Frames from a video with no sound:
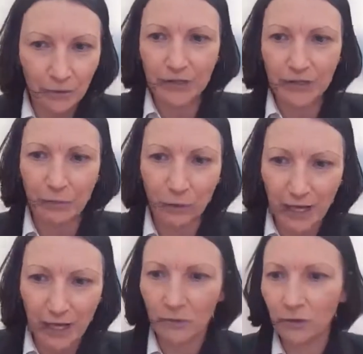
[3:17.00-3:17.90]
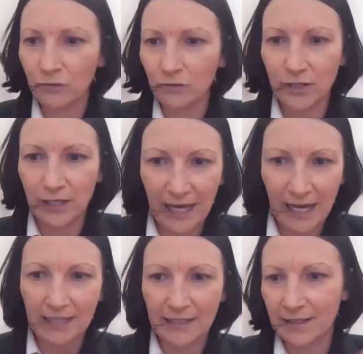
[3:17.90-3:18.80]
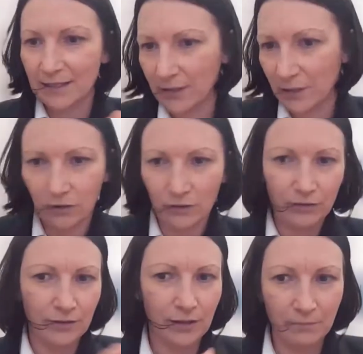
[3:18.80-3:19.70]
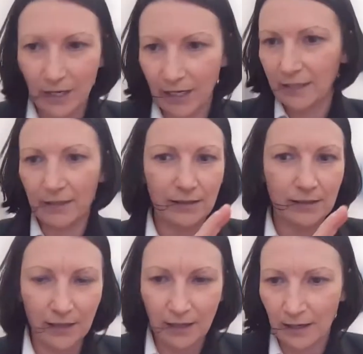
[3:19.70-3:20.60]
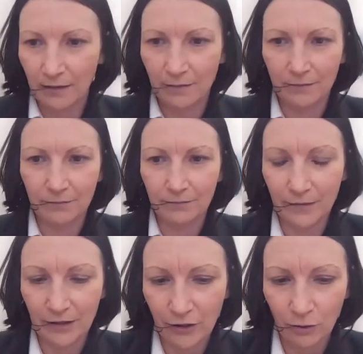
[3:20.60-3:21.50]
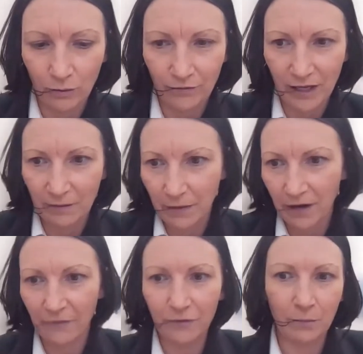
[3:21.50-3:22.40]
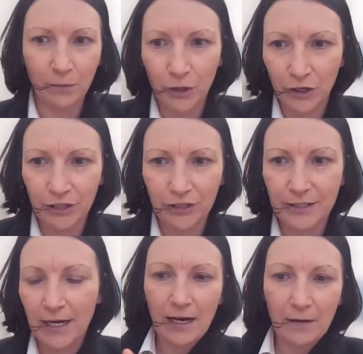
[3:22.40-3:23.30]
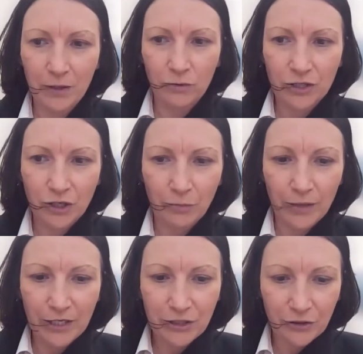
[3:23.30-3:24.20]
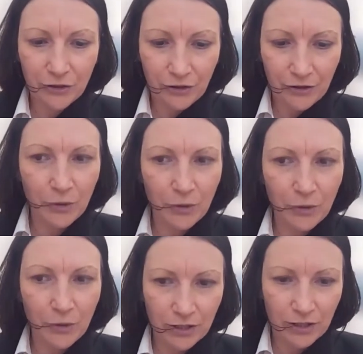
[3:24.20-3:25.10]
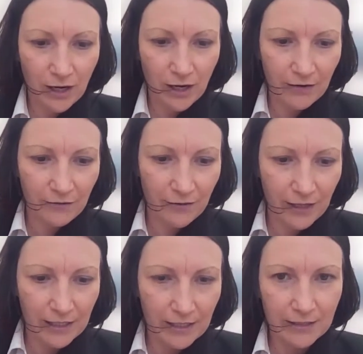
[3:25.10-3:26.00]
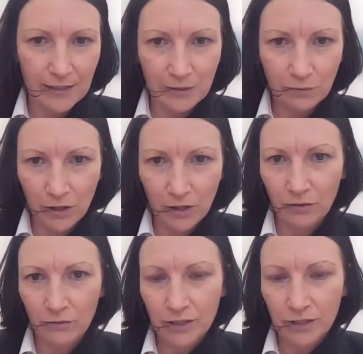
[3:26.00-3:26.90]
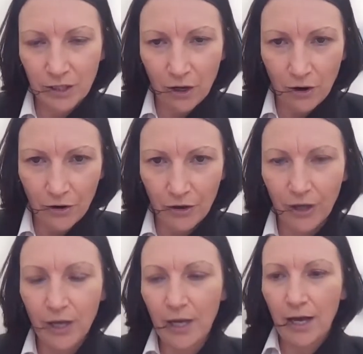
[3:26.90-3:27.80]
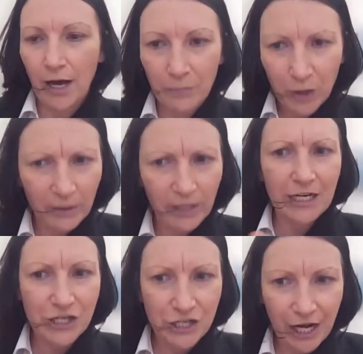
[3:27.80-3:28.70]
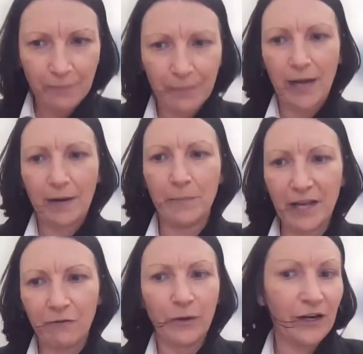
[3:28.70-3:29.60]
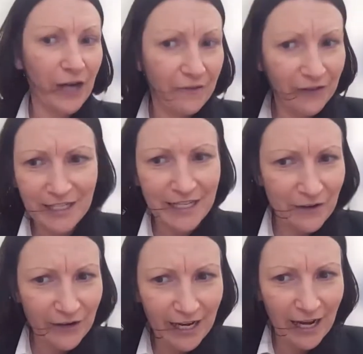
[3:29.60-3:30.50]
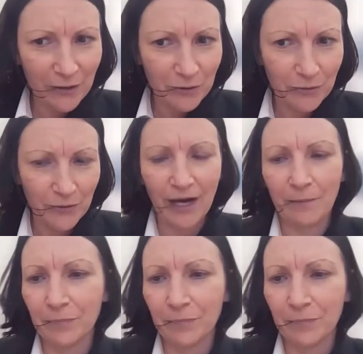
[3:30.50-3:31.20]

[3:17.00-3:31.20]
both small animals, the cats, the dogs, the bunnies, all of the above, the birds, but also we do the production animal side of things as well. So predominantly sheep and beef. We don't have any dairy cattle